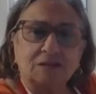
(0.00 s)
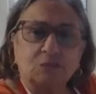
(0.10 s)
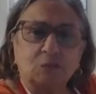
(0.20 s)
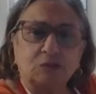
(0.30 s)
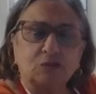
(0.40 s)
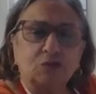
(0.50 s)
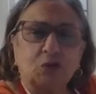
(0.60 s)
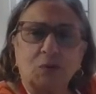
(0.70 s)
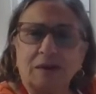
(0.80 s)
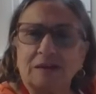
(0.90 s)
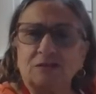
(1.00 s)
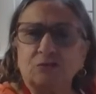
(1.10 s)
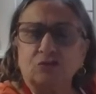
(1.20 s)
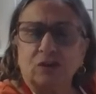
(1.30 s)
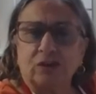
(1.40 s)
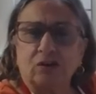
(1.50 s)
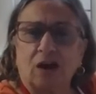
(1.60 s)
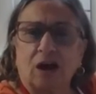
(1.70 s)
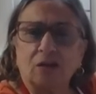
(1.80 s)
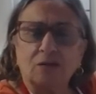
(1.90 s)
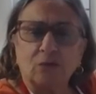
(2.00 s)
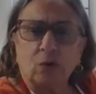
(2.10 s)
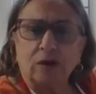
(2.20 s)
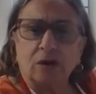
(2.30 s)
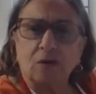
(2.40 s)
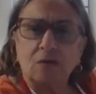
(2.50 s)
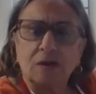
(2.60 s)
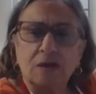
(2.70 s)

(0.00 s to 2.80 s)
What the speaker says: what you do is you take your olive oil